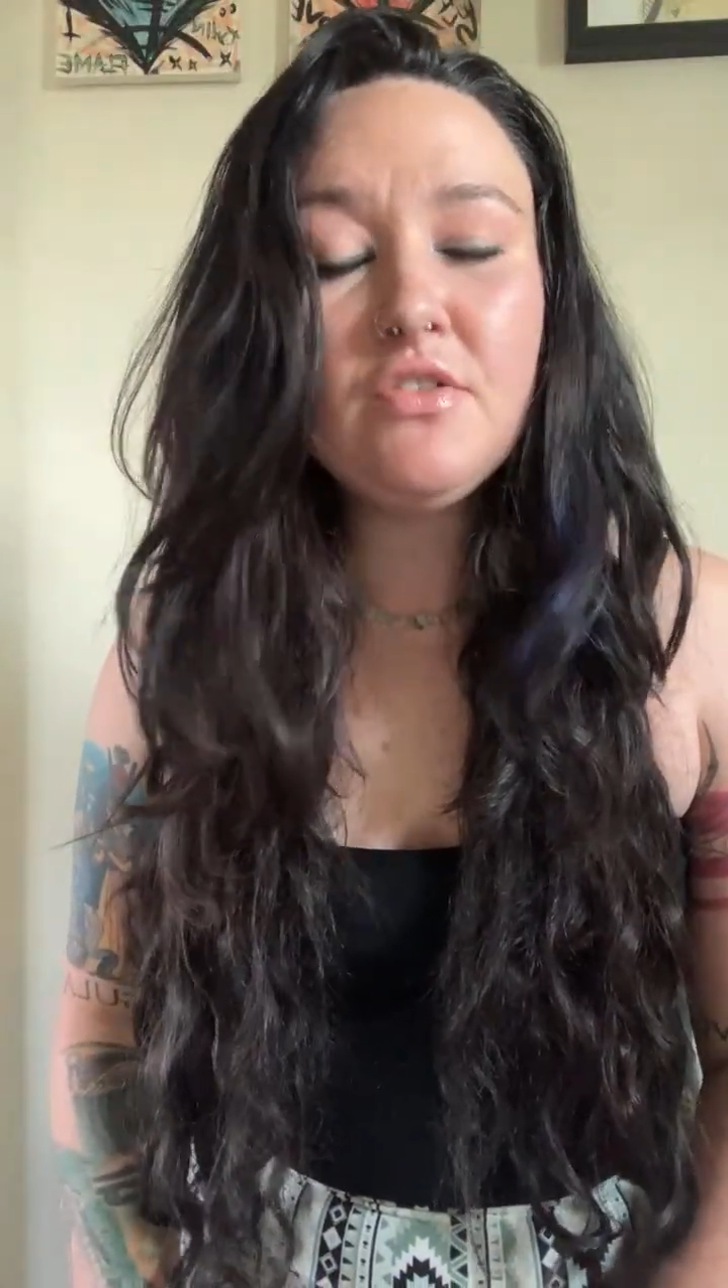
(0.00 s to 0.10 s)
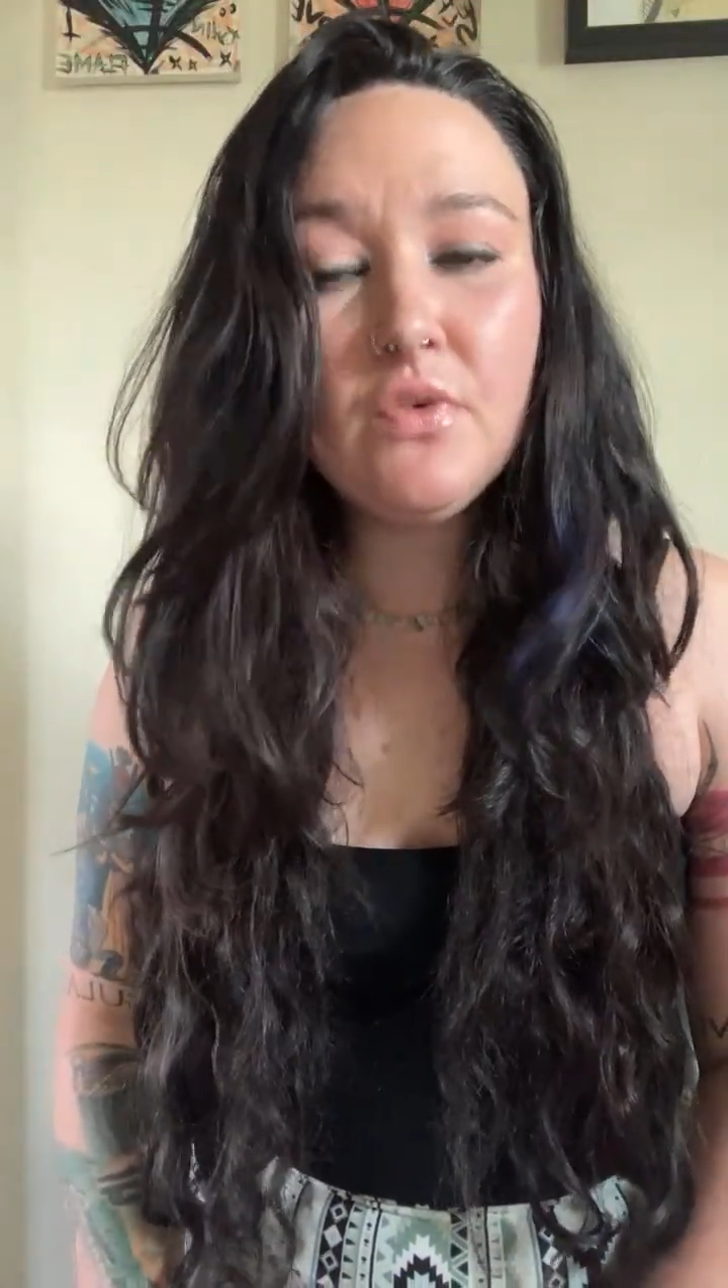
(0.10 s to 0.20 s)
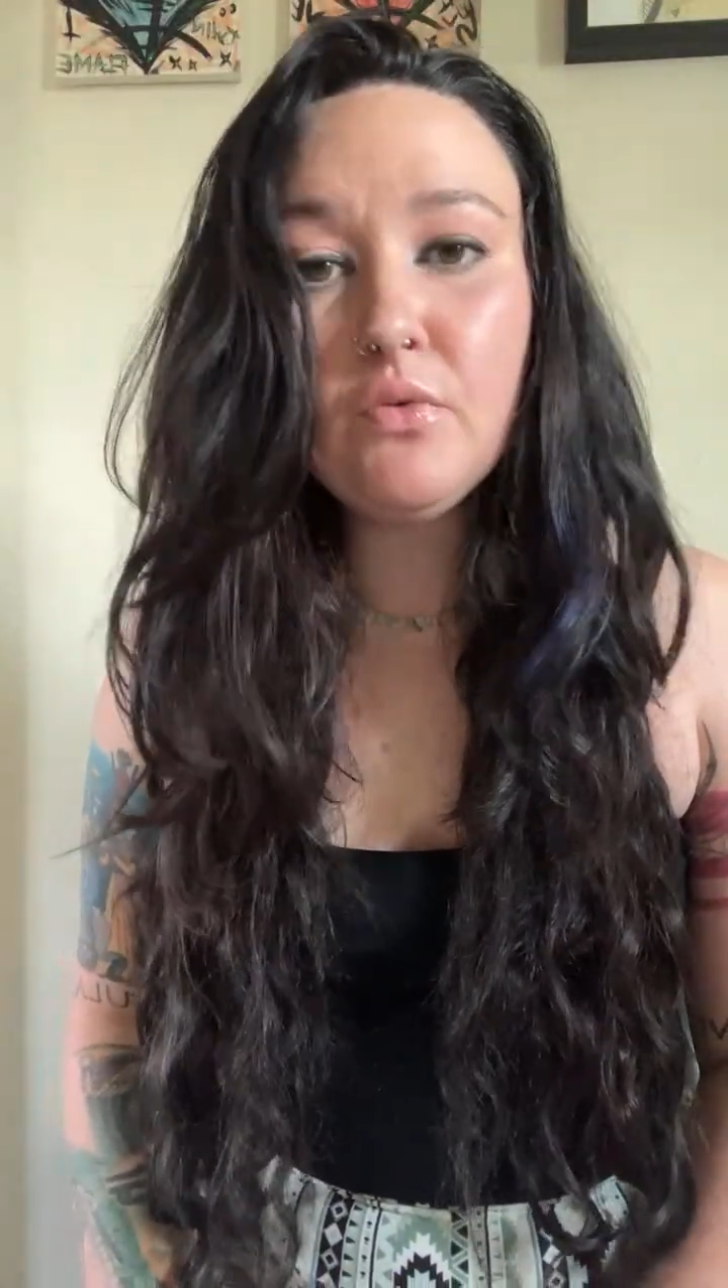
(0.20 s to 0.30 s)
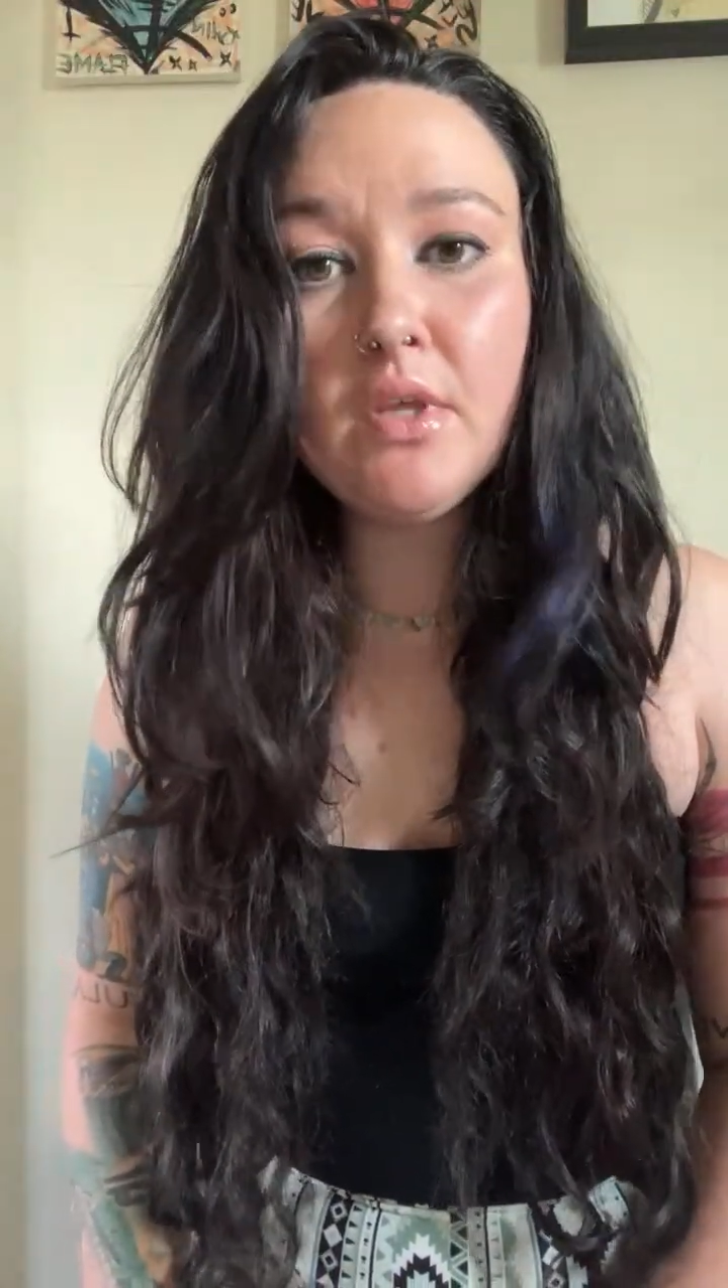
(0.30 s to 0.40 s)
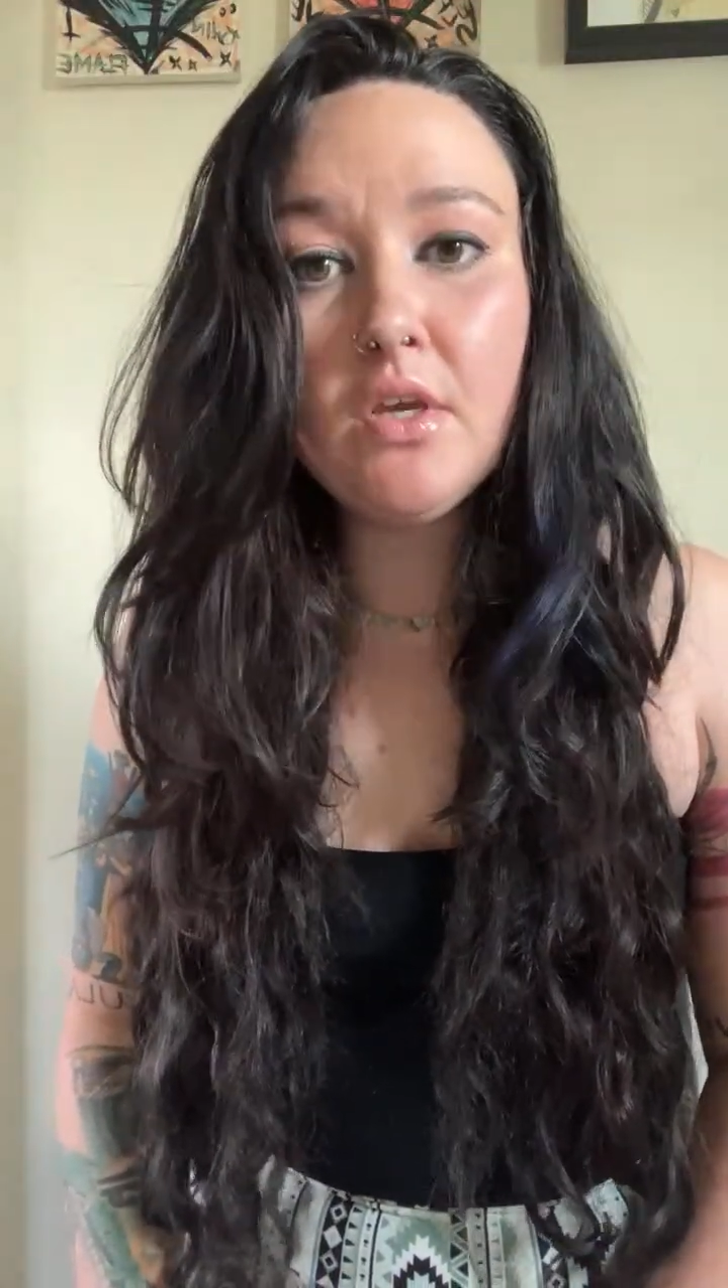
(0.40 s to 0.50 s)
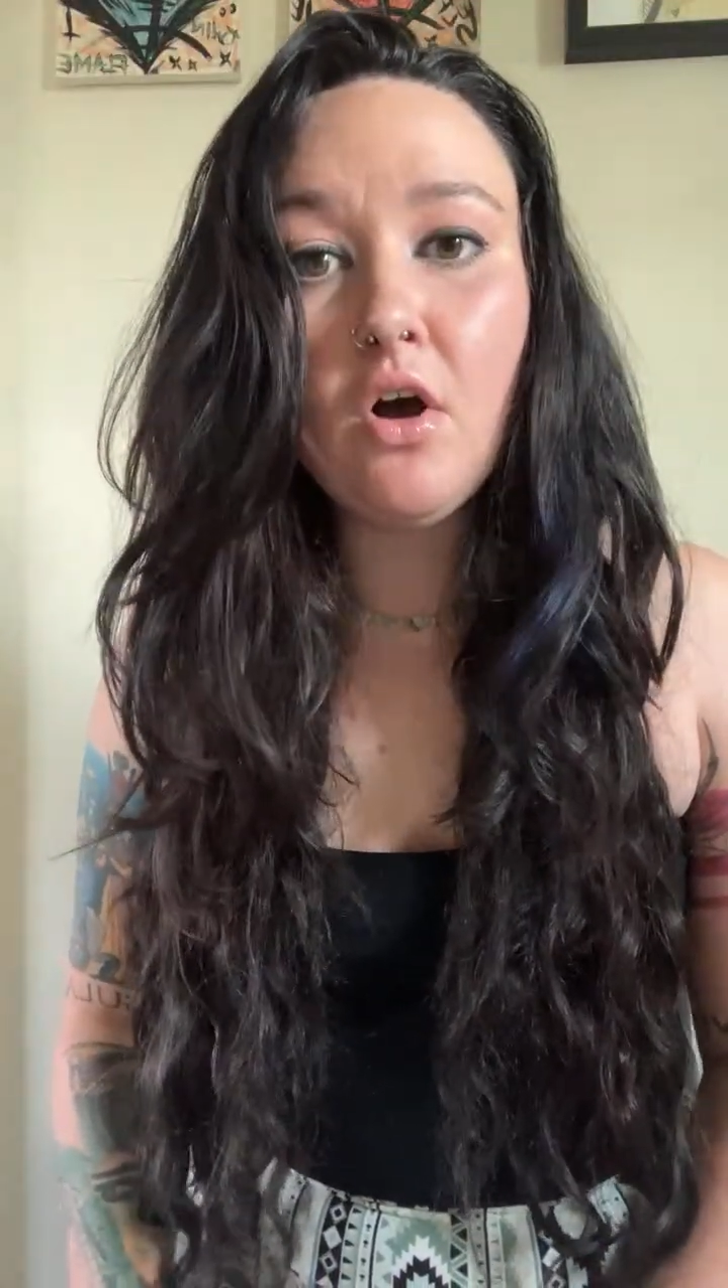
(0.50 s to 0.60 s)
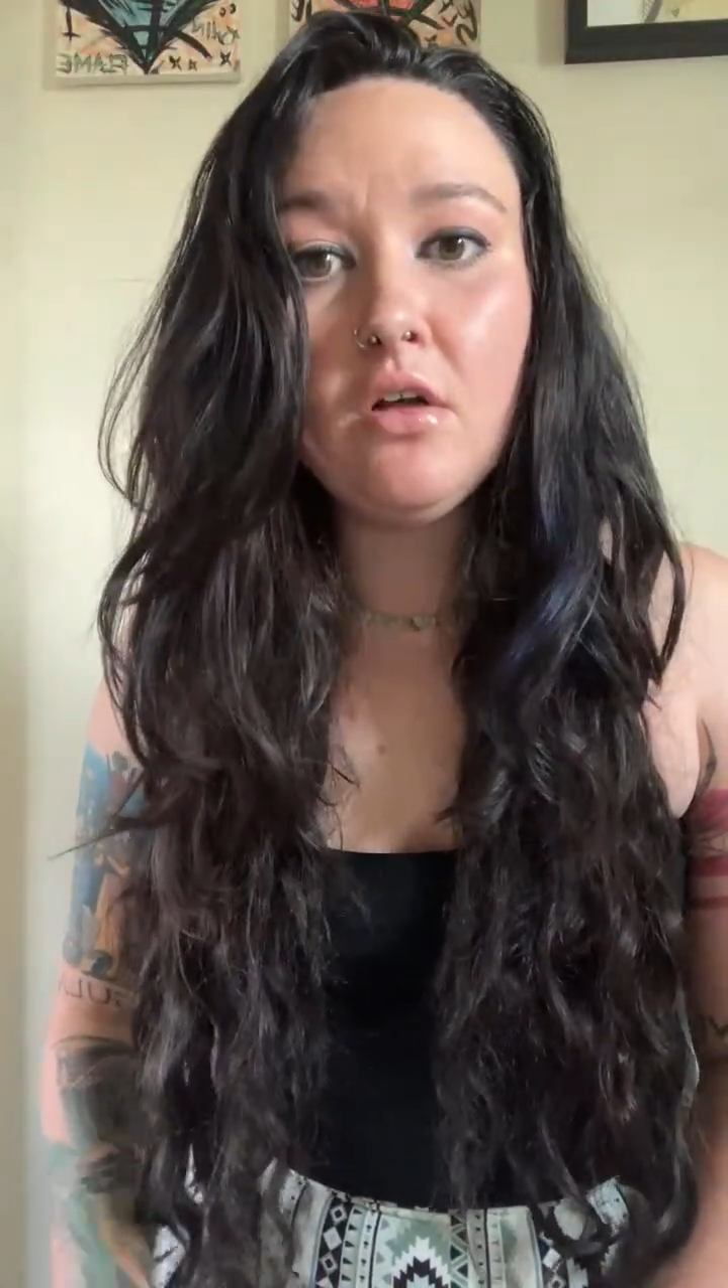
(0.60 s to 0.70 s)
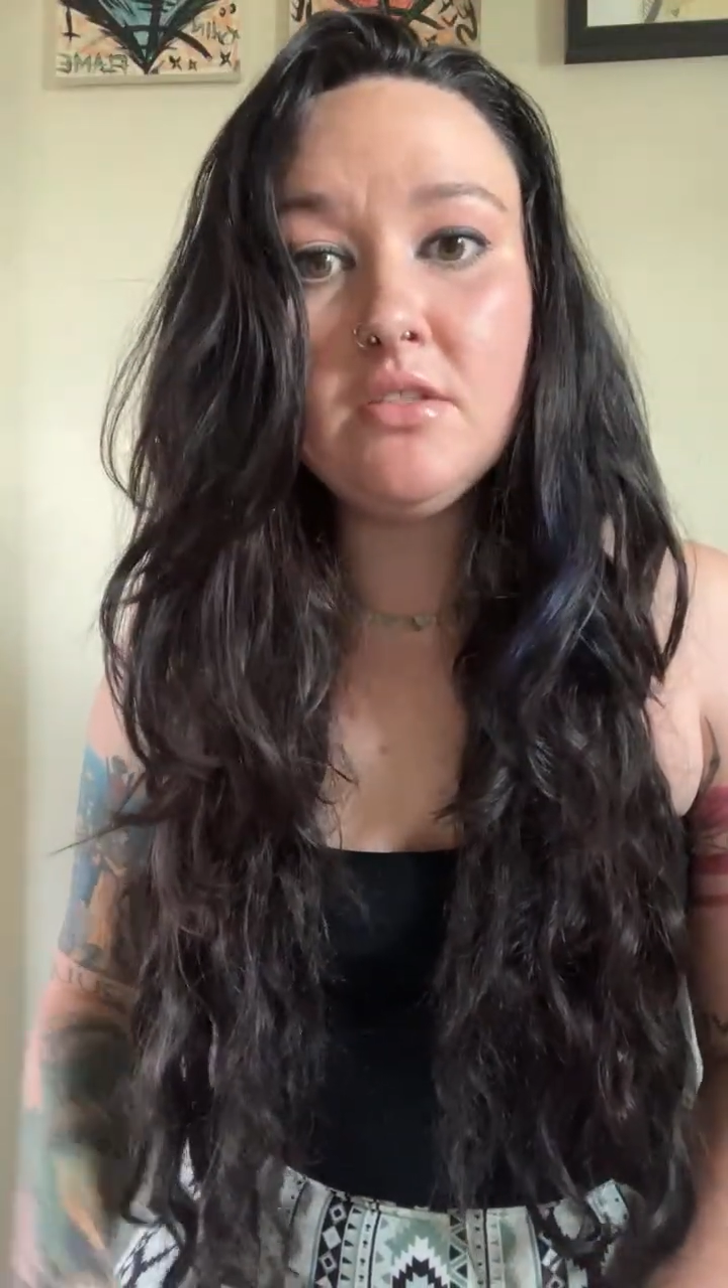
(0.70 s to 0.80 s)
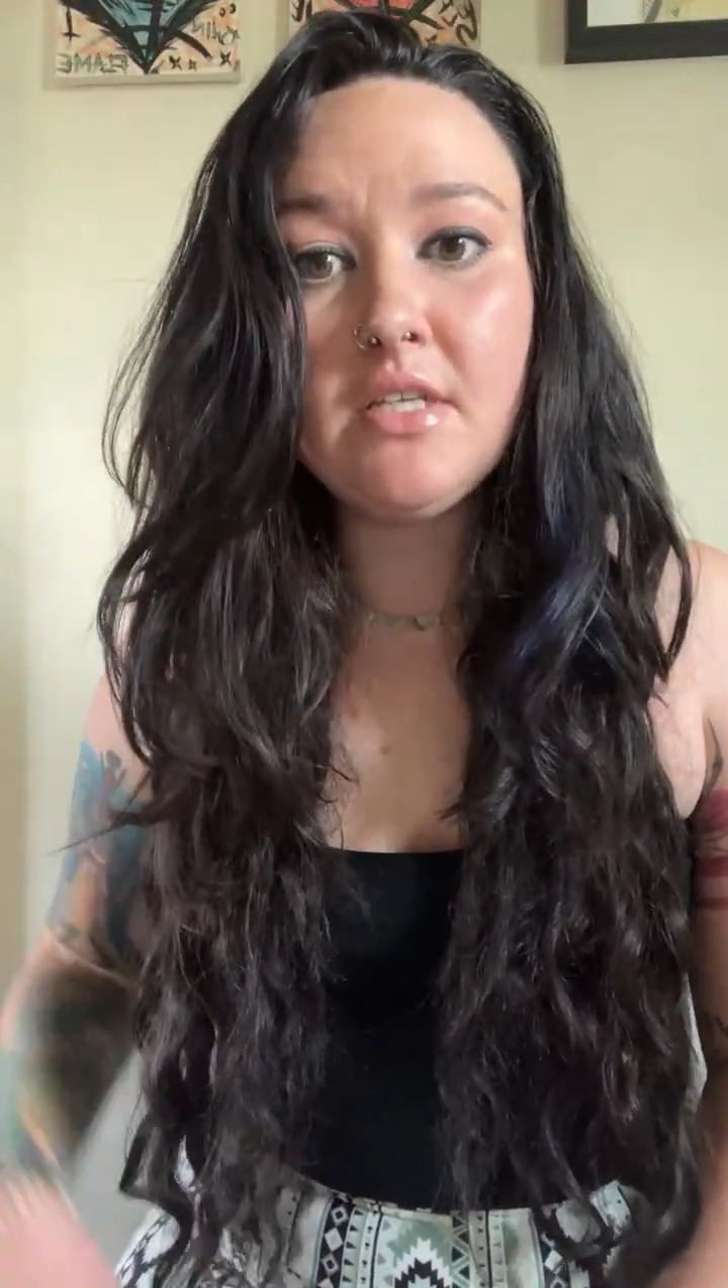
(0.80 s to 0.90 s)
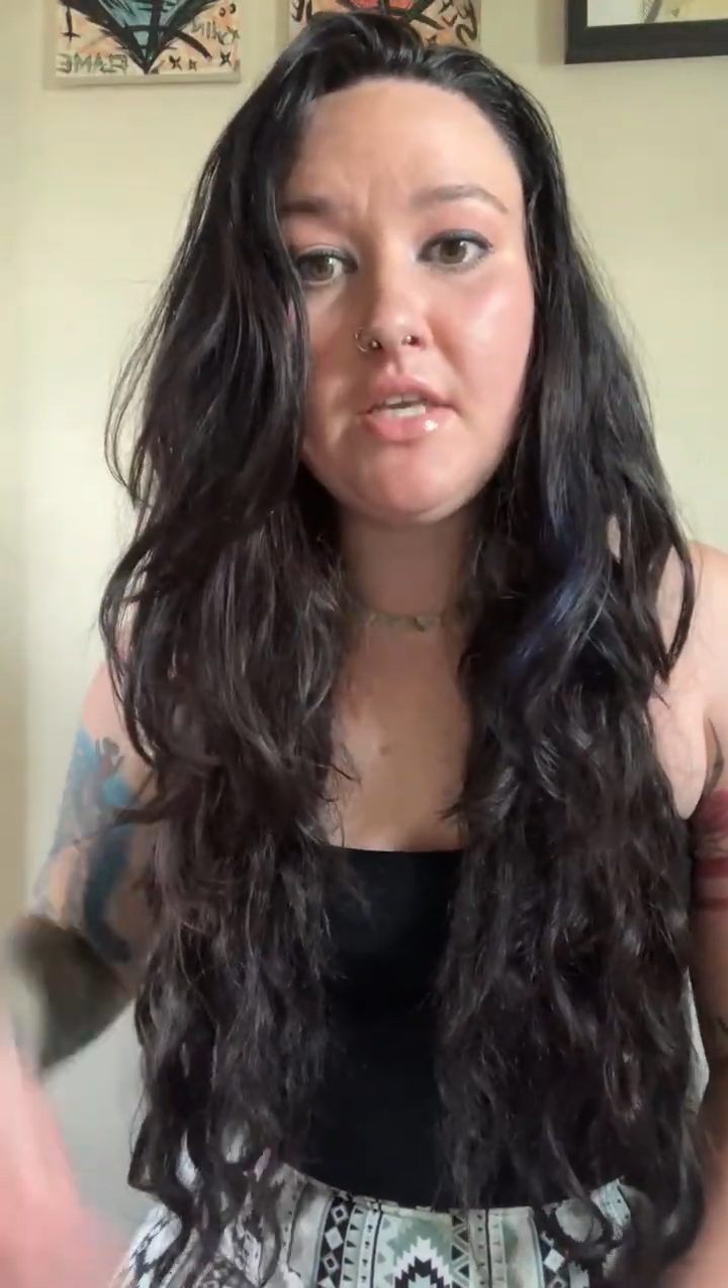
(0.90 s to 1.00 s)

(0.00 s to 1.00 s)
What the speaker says: feel really called to